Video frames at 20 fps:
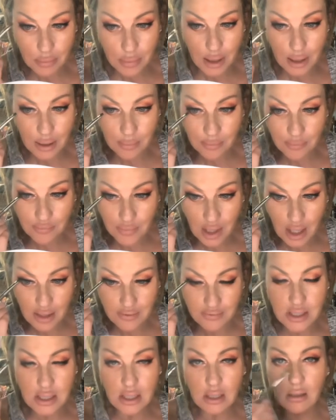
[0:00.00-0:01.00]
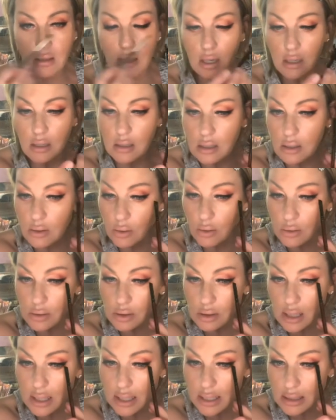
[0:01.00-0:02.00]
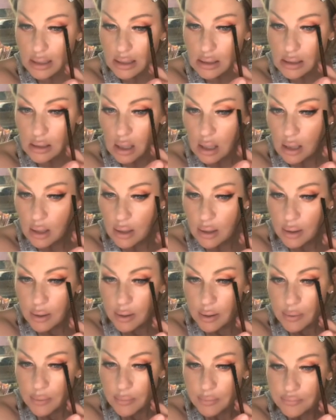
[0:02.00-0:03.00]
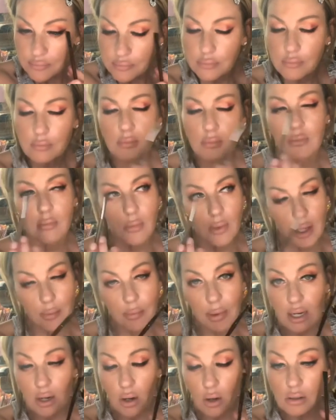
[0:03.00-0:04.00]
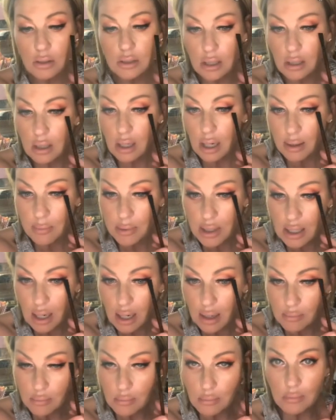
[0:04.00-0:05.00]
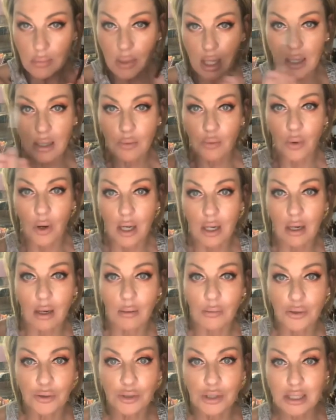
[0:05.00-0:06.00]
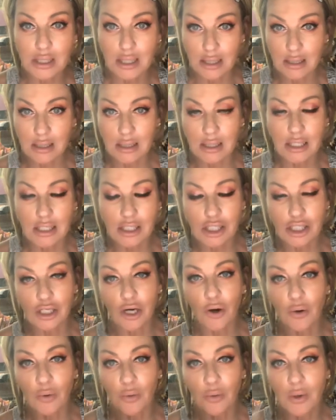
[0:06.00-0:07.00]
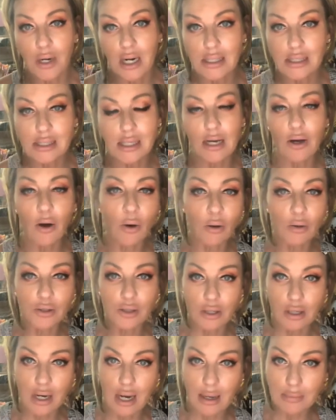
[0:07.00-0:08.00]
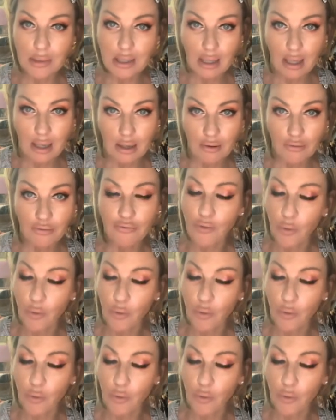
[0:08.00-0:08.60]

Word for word: but I've seen a lot of the older ladies, and by older, I mean, I'm like, what, almost sixty. So when I say older, I mean like